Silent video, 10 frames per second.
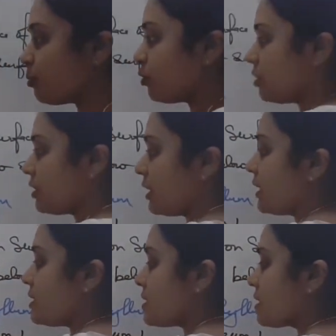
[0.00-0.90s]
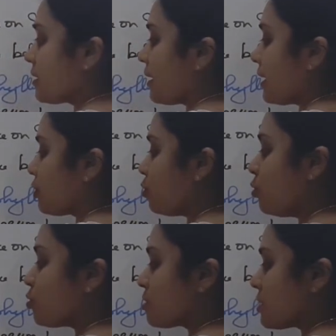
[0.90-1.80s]
pollen grains and
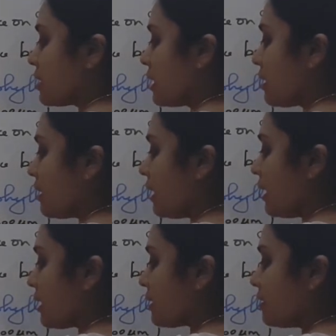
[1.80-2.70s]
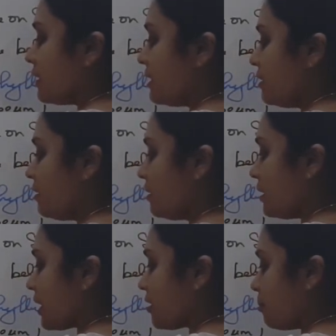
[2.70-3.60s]
those are
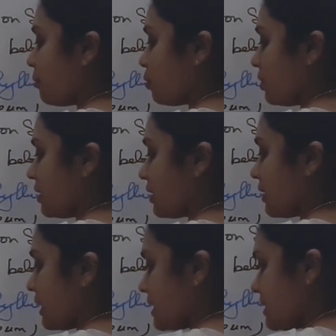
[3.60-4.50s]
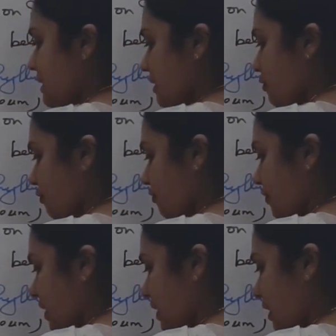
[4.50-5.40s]
needle-like pollen grains
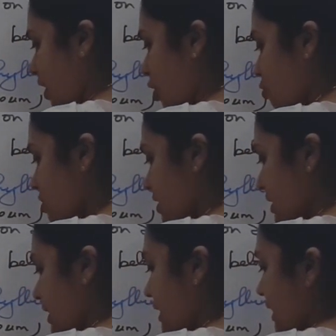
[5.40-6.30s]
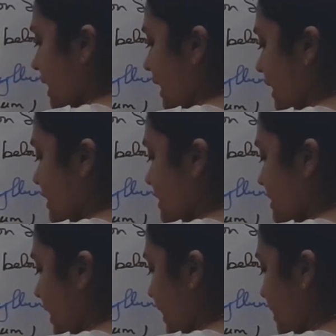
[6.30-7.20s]
without
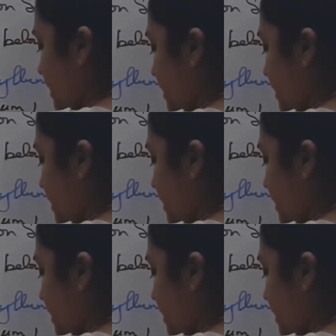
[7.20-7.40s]
exine.